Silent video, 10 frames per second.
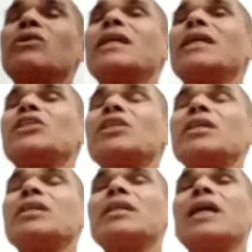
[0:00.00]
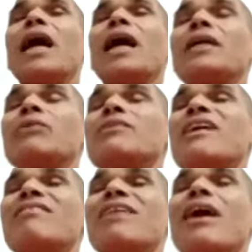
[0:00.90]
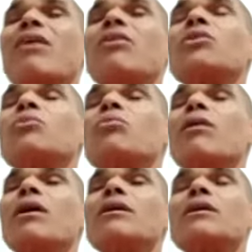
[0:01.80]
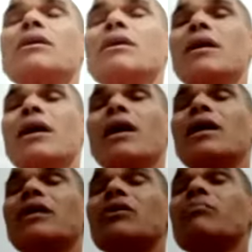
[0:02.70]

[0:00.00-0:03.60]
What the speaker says: teacher, and you travel around the world, and you